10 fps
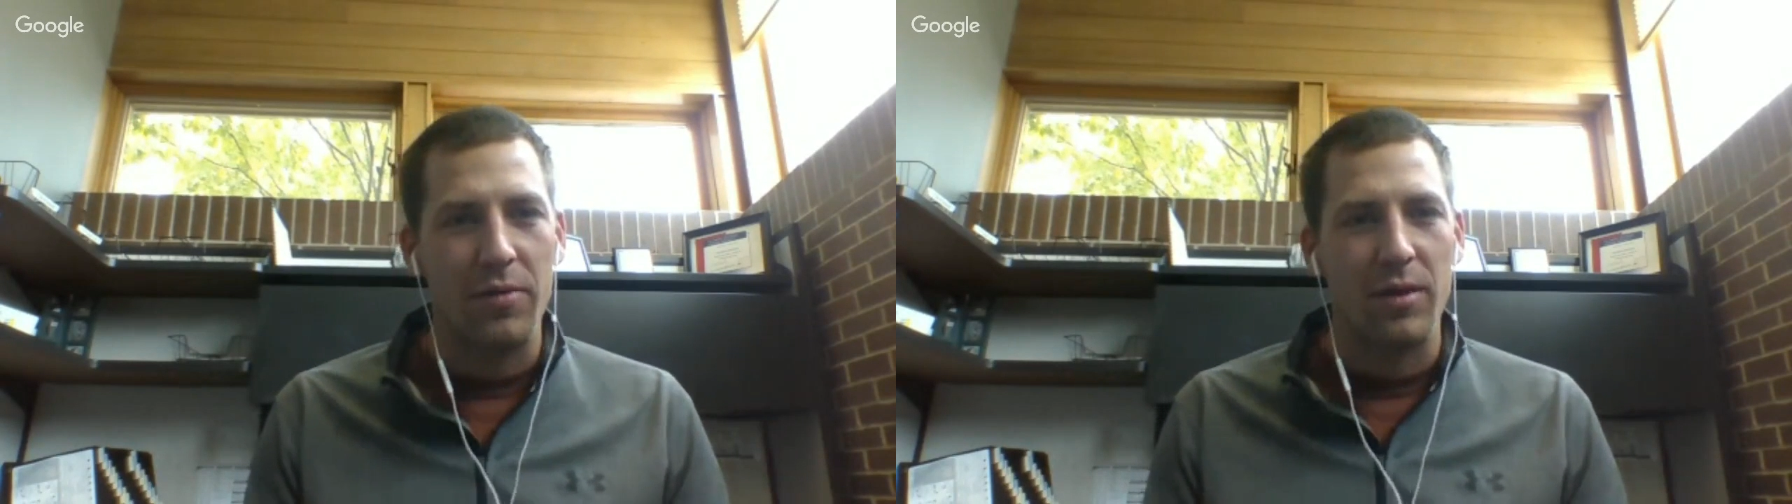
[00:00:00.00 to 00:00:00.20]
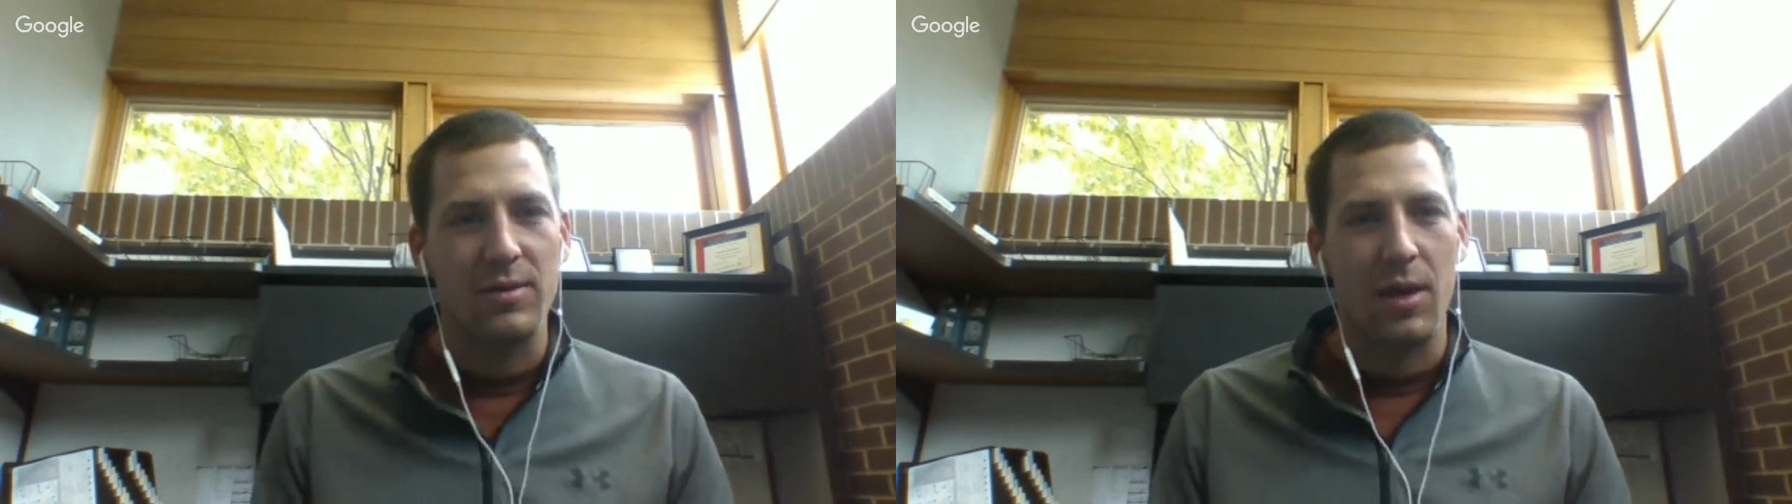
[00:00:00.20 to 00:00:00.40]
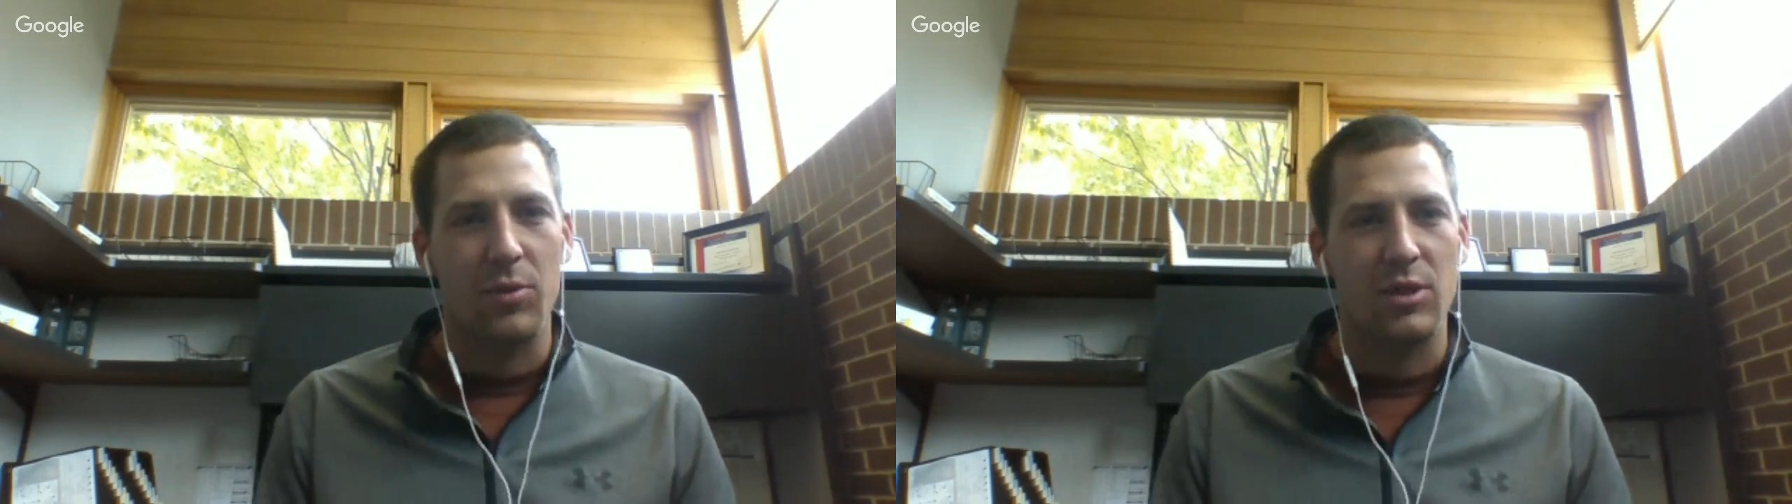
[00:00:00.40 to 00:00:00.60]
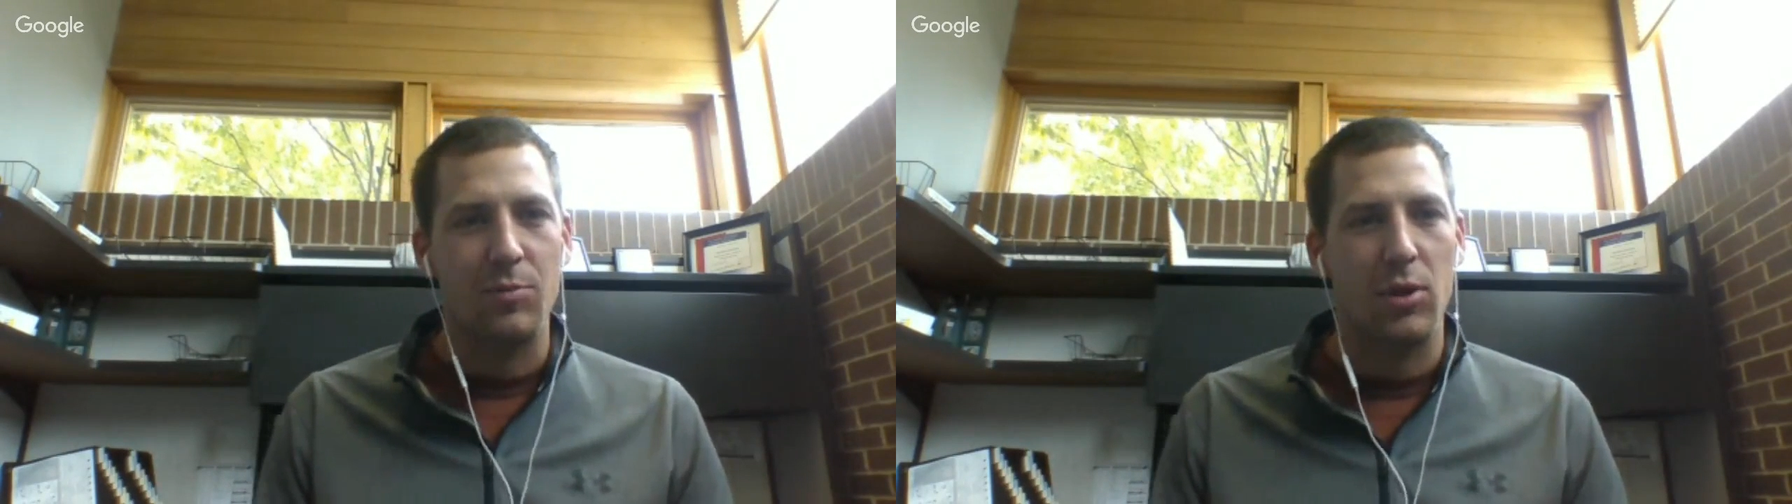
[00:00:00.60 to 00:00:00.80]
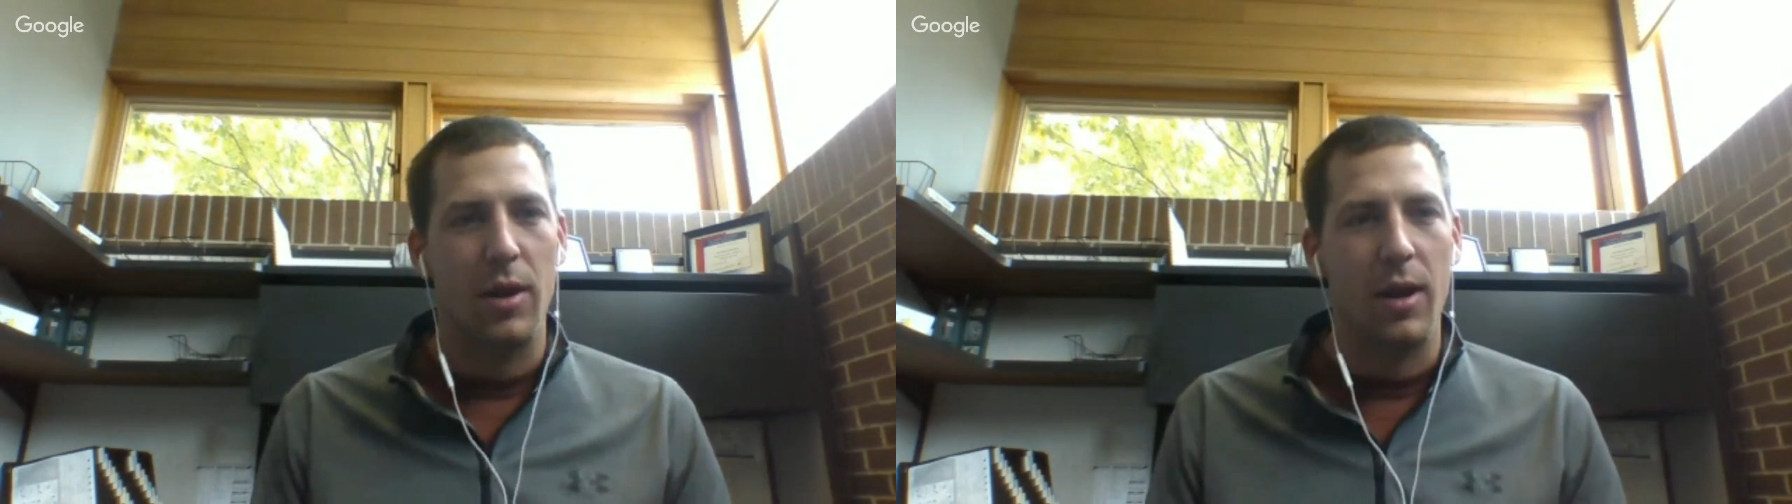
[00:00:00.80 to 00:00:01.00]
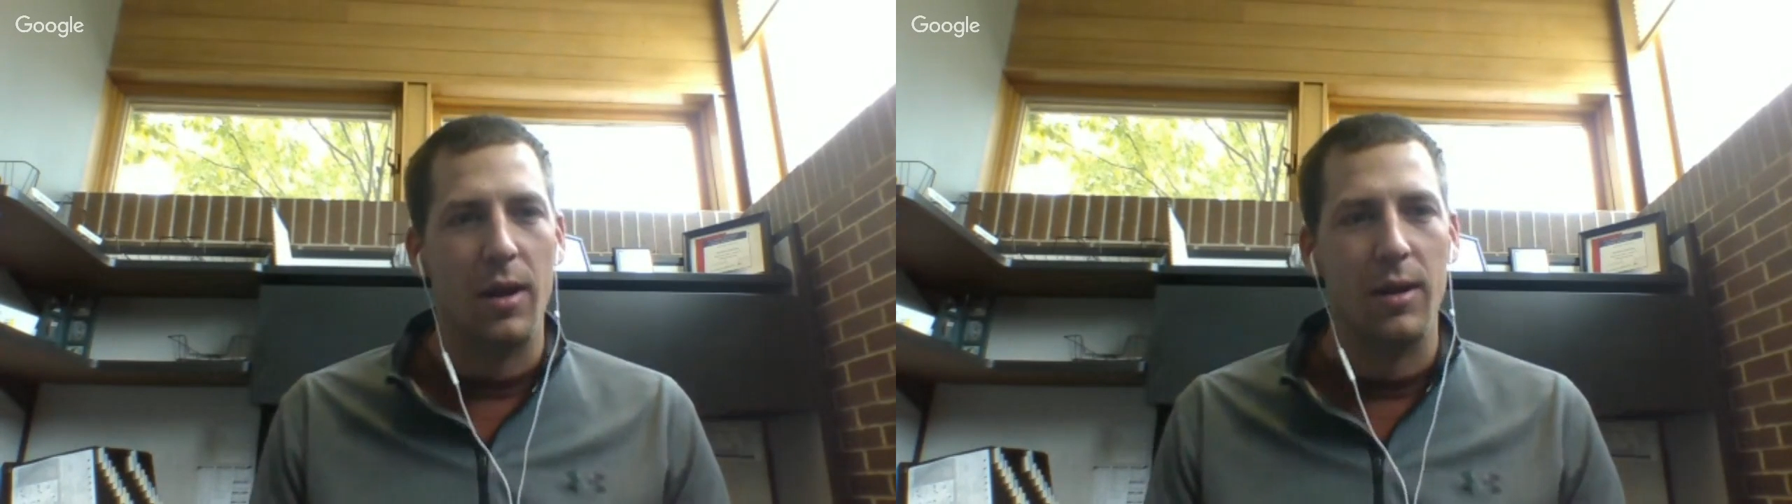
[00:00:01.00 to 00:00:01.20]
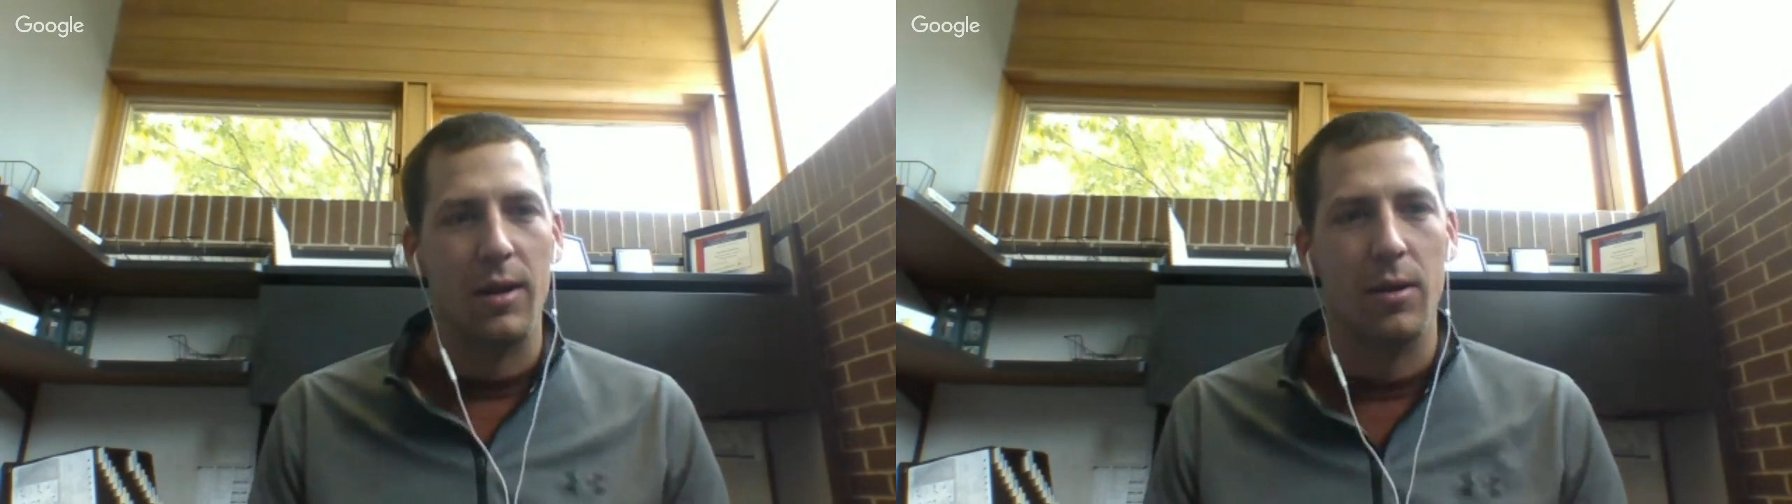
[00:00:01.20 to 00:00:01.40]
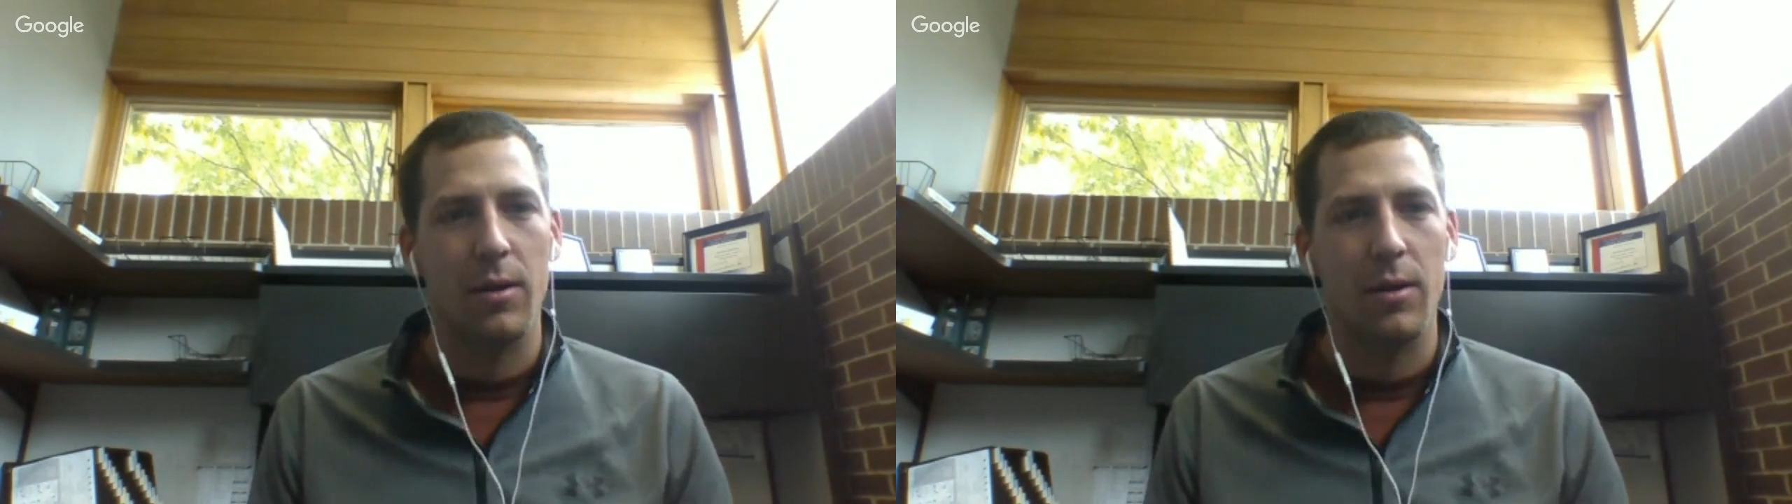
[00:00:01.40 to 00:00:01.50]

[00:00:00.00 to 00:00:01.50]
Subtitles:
things I've been spearheading here